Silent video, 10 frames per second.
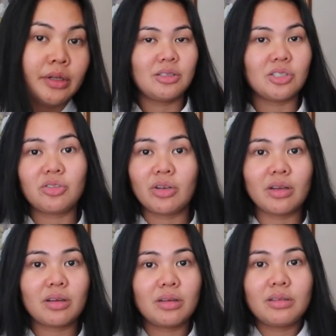Just
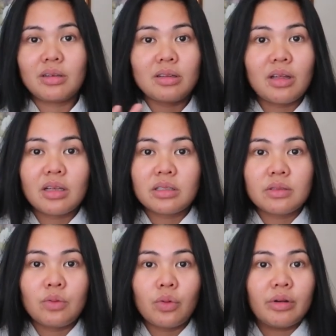drink a glass
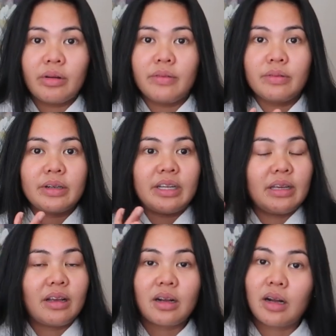of water
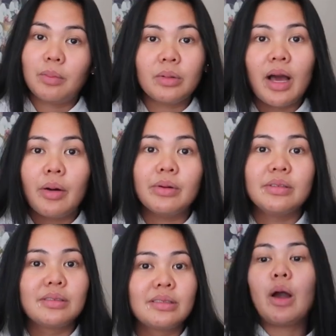every couple hours.